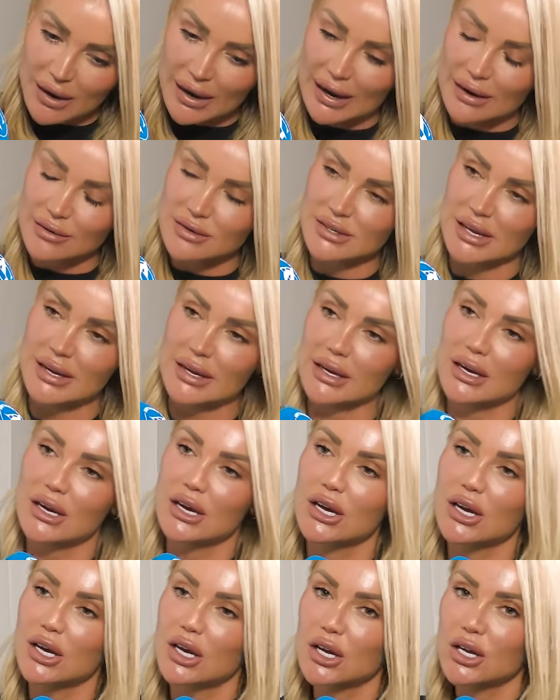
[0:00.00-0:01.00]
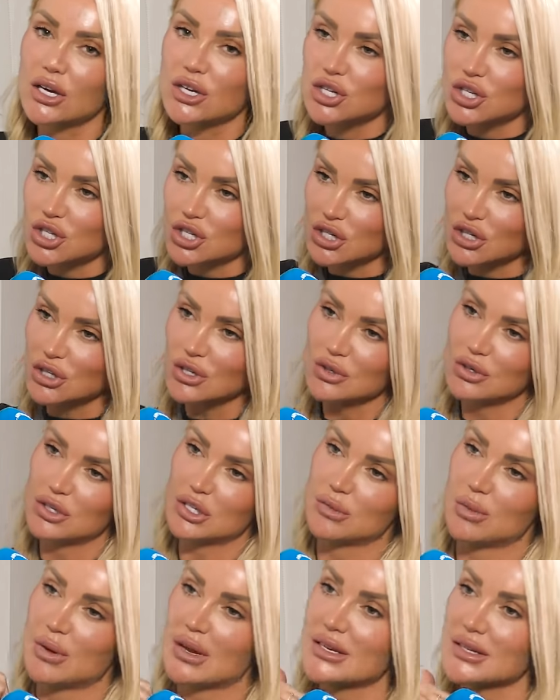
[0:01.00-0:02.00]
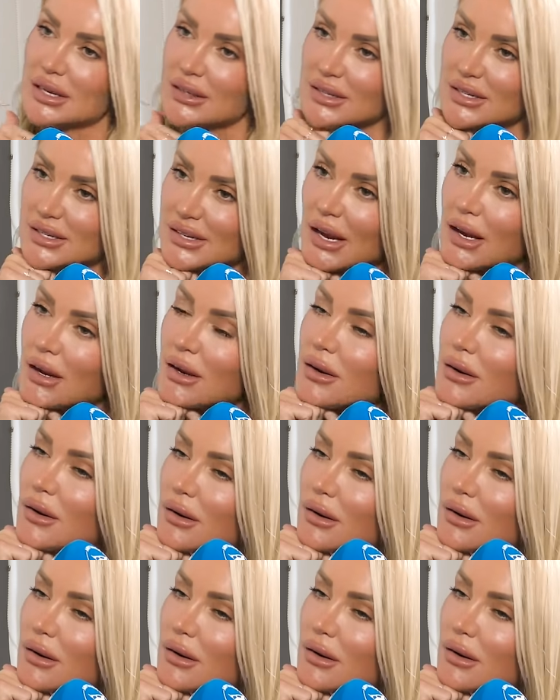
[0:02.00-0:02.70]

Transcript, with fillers: and I was like, she used to be a dancer.